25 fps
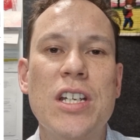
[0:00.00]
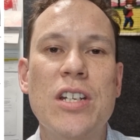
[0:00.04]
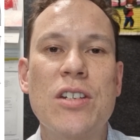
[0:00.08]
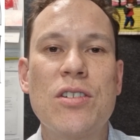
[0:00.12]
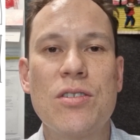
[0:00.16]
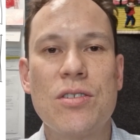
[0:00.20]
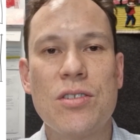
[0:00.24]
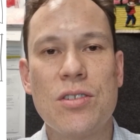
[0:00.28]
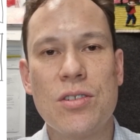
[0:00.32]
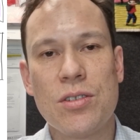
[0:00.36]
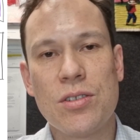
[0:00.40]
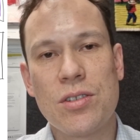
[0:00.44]

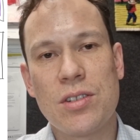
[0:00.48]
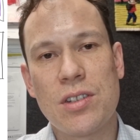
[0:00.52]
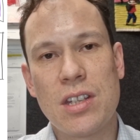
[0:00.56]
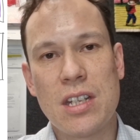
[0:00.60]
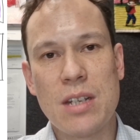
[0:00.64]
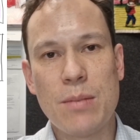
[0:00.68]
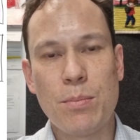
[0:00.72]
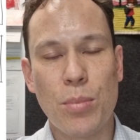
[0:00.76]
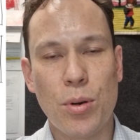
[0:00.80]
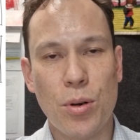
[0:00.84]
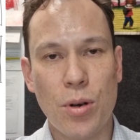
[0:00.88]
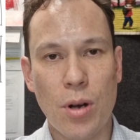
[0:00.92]
introduce
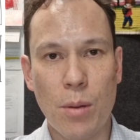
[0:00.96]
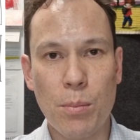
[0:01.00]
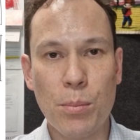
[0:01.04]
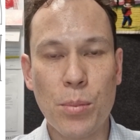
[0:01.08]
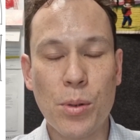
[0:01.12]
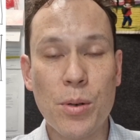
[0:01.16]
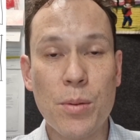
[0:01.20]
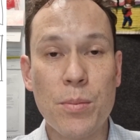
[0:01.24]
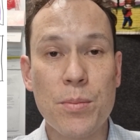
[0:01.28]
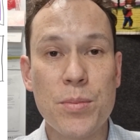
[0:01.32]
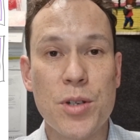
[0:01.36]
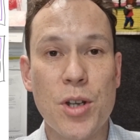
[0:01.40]
the
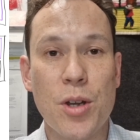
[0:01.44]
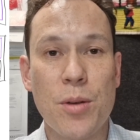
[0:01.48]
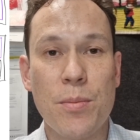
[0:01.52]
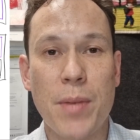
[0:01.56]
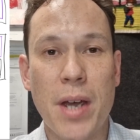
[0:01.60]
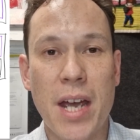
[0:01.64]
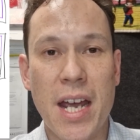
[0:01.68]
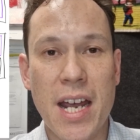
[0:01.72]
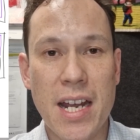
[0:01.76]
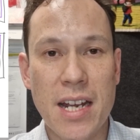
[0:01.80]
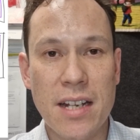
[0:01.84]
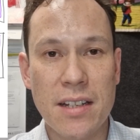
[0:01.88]
problem
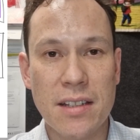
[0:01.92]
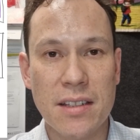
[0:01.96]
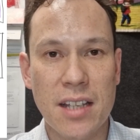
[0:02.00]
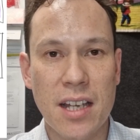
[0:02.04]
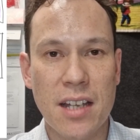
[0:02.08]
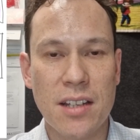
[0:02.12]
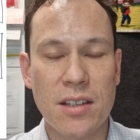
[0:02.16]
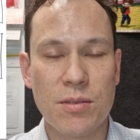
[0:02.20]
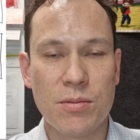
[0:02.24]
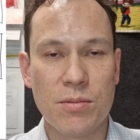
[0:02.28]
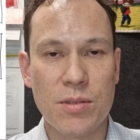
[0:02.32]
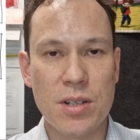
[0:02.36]
domain
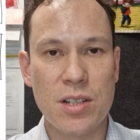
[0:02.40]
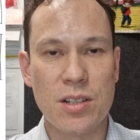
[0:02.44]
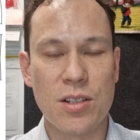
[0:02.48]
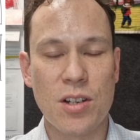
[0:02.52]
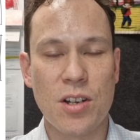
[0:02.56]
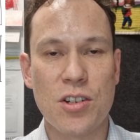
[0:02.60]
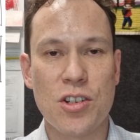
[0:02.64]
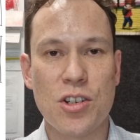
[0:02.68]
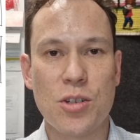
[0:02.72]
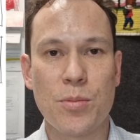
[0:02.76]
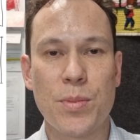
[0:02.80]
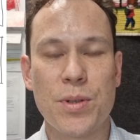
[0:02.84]
that the
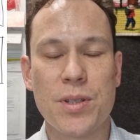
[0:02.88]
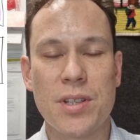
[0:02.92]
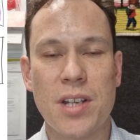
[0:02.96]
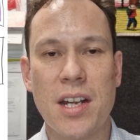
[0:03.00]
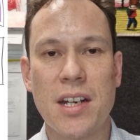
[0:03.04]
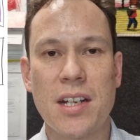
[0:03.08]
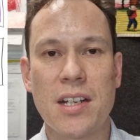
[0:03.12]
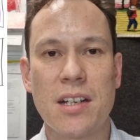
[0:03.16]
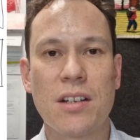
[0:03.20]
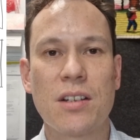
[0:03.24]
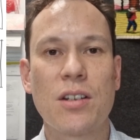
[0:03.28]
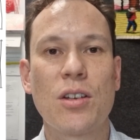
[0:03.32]
research you're
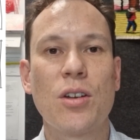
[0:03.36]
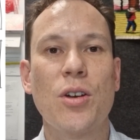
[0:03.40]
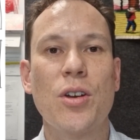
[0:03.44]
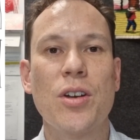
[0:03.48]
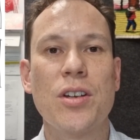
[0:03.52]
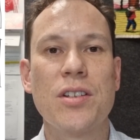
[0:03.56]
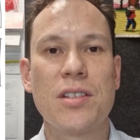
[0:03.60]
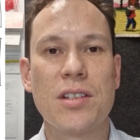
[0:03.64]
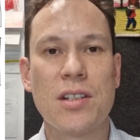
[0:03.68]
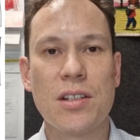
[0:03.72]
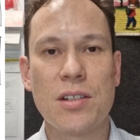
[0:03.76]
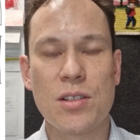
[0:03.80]
presenting
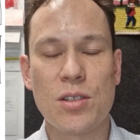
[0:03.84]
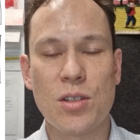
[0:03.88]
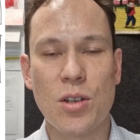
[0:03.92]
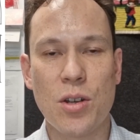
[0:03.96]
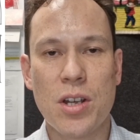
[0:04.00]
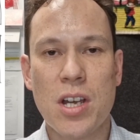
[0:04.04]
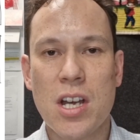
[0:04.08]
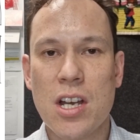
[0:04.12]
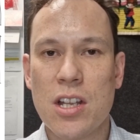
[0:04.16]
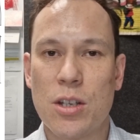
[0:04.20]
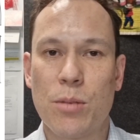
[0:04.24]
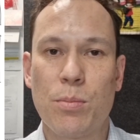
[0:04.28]
occurs in.
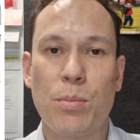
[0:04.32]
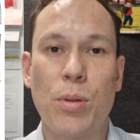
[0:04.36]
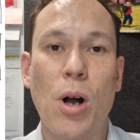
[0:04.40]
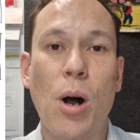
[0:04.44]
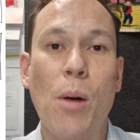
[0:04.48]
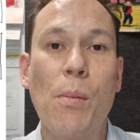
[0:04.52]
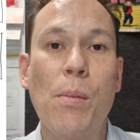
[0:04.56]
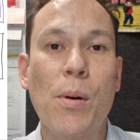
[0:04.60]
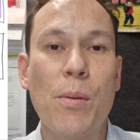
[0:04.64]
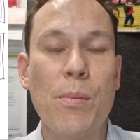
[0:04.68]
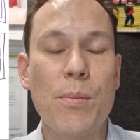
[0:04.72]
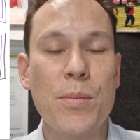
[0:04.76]
So the
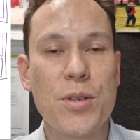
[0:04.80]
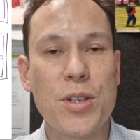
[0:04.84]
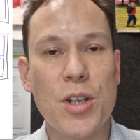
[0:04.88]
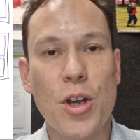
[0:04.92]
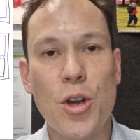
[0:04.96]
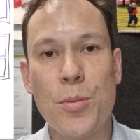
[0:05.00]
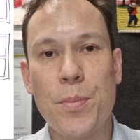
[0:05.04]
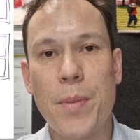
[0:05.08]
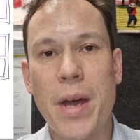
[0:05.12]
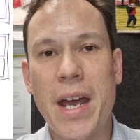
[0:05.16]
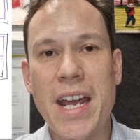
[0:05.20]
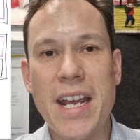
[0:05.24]
problem
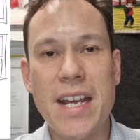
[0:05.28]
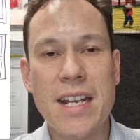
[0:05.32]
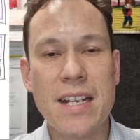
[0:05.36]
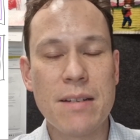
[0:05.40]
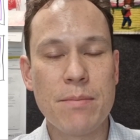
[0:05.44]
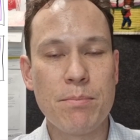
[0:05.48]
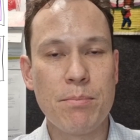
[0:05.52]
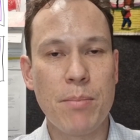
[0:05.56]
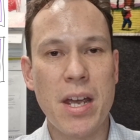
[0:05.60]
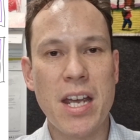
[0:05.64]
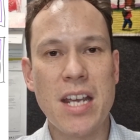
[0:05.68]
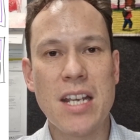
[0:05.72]

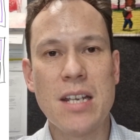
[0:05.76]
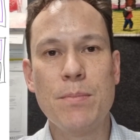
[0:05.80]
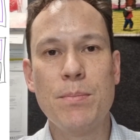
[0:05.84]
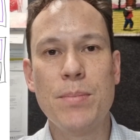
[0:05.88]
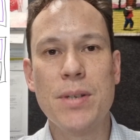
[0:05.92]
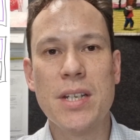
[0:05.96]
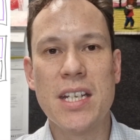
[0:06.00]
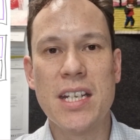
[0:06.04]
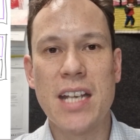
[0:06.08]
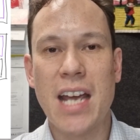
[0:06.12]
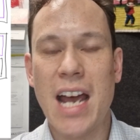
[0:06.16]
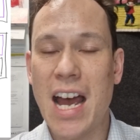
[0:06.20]
domain may
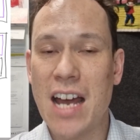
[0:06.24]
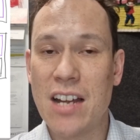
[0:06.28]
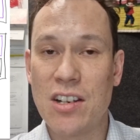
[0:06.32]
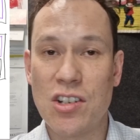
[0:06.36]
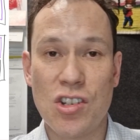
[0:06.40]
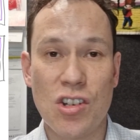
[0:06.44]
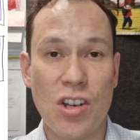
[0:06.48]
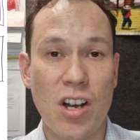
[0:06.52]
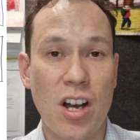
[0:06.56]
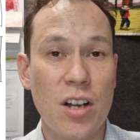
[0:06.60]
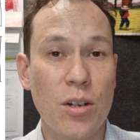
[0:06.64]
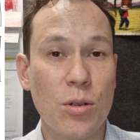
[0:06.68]
be
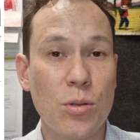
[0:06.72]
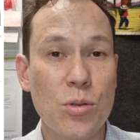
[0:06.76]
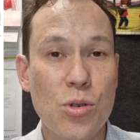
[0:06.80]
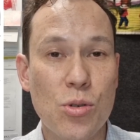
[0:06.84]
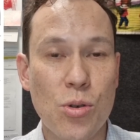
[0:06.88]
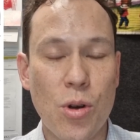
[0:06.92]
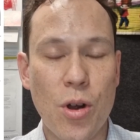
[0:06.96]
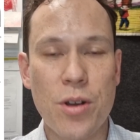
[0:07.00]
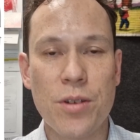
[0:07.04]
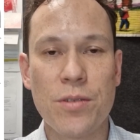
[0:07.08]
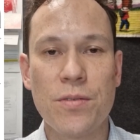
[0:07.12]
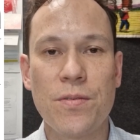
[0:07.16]
agile
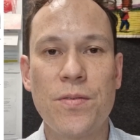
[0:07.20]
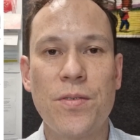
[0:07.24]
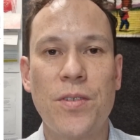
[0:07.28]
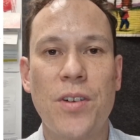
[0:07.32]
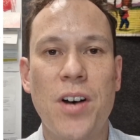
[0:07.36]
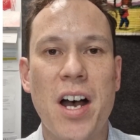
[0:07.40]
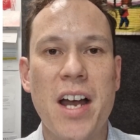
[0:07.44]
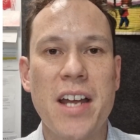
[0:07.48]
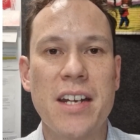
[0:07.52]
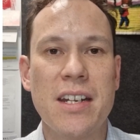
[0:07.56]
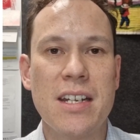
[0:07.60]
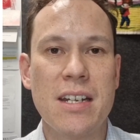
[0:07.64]
drone
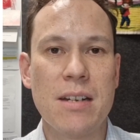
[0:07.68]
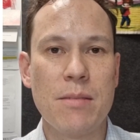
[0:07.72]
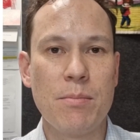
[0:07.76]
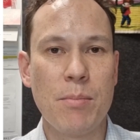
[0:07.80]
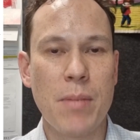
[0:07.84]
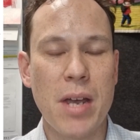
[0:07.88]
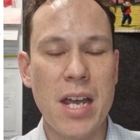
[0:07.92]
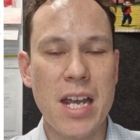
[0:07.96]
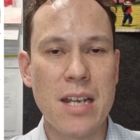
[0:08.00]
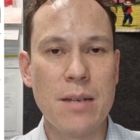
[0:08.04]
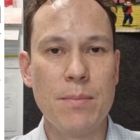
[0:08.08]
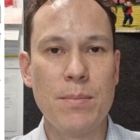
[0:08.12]
flight, it
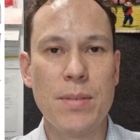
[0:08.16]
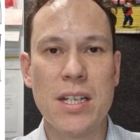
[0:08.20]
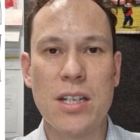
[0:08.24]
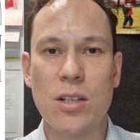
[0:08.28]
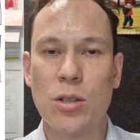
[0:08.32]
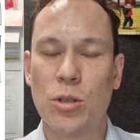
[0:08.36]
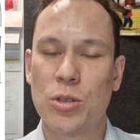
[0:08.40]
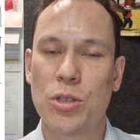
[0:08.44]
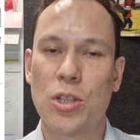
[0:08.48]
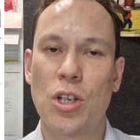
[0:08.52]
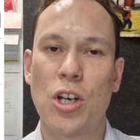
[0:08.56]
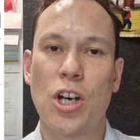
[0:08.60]
may be
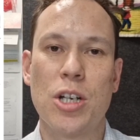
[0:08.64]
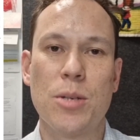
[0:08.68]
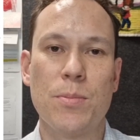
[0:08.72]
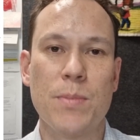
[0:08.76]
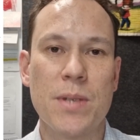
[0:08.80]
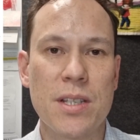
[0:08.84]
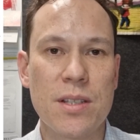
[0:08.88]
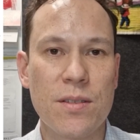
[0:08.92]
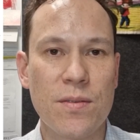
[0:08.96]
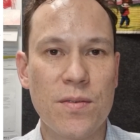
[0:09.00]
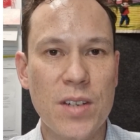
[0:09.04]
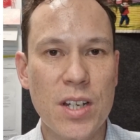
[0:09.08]

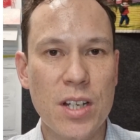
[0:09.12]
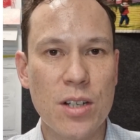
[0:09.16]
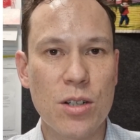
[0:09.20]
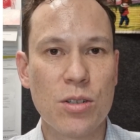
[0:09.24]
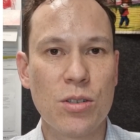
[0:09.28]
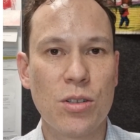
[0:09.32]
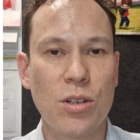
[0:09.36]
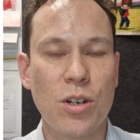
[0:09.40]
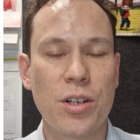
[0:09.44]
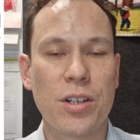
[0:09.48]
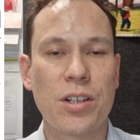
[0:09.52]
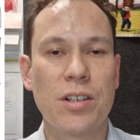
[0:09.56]
autonomous
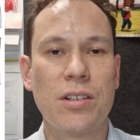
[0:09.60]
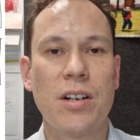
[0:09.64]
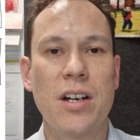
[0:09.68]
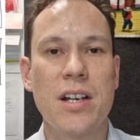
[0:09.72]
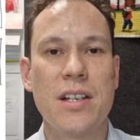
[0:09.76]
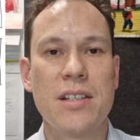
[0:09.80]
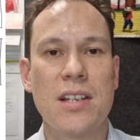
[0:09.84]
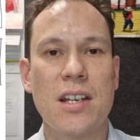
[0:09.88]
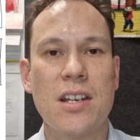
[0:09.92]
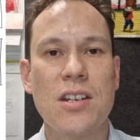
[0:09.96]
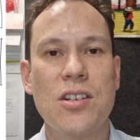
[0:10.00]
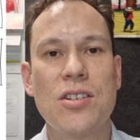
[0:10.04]
vehicle
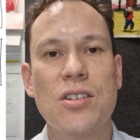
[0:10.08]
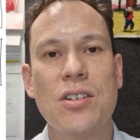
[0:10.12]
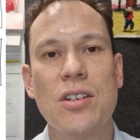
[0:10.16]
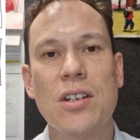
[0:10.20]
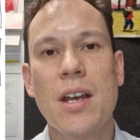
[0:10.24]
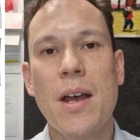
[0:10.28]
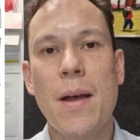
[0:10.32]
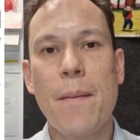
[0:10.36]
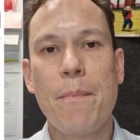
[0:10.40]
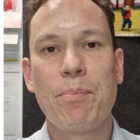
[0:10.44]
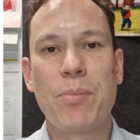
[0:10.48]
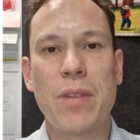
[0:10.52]
localization,
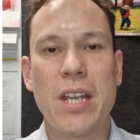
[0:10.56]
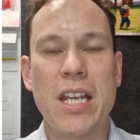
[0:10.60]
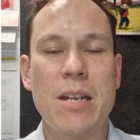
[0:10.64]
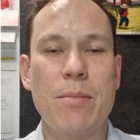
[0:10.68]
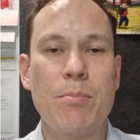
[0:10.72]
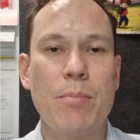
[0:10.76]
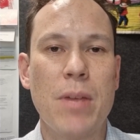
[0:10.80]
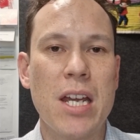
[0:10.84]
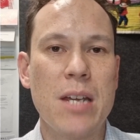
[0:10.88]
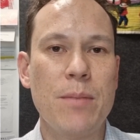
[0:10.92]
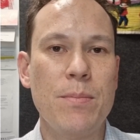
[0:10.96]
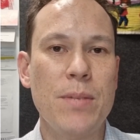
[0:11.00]

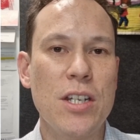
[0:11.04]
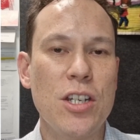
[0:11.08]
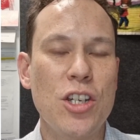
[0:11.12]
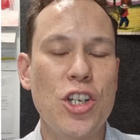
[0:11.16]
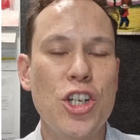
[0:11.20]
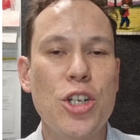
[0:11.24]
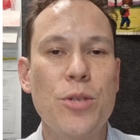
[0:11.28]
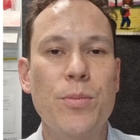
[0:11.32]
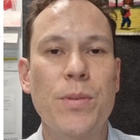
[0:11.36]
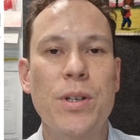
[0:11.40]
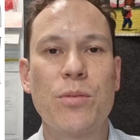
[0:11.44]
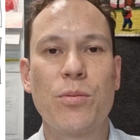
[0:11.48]
it may be
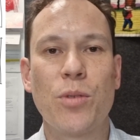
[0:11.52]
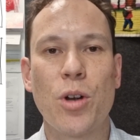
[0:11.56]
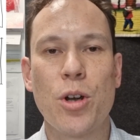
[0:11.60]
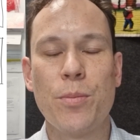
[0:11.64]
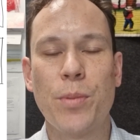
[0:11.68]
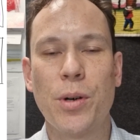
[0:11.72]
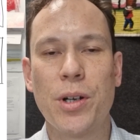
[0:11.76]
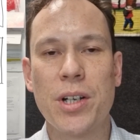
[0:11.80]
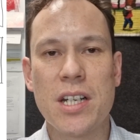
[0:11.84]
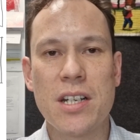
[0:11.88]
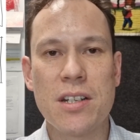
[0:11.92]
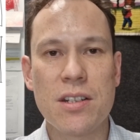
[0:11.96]

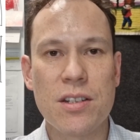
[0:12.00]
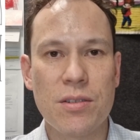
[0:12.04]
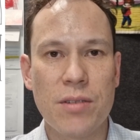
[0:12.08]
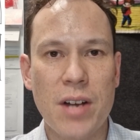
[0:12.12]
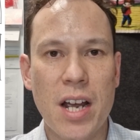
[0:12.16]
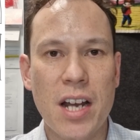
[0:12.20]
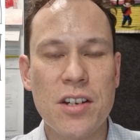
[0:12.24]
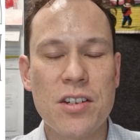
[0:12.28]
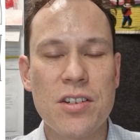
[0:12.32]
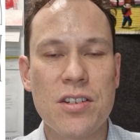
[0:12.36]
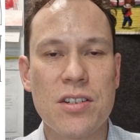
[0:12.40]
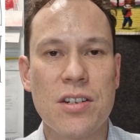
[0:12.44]
human-robot
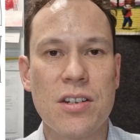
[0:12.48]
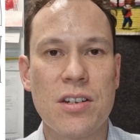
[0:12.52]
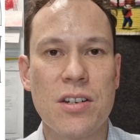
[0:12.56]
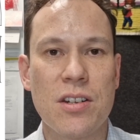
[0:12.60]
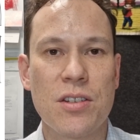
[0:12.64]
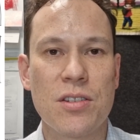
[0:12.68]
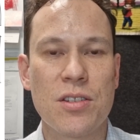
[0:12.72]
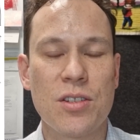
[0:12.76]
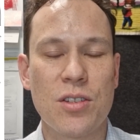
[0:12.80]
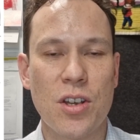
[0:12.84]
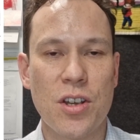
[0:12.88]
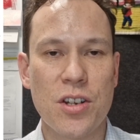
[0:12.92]
interaction in
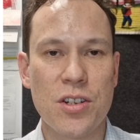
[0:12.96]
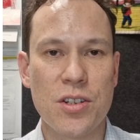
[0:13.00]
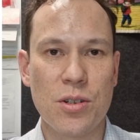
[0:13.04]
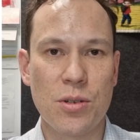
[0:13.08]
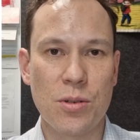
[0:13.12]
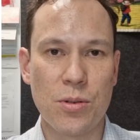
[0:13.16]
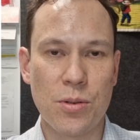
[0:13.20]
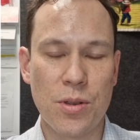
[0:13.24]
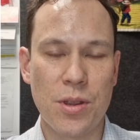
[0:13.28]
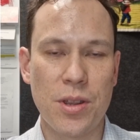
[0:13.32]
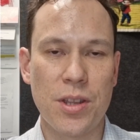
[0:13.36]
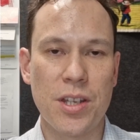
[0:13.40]
a
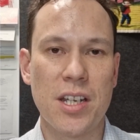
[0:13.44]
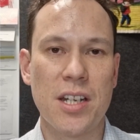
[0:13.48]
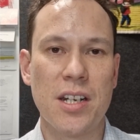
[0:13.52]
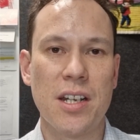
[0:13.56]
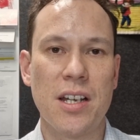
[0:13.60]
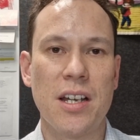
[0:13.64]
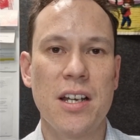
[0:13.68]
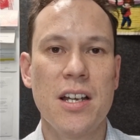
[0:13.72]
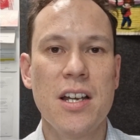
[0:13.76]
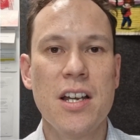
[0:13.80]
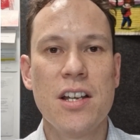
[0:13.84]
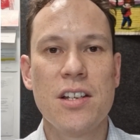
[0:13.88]
surgical
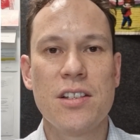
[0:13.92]
theatre.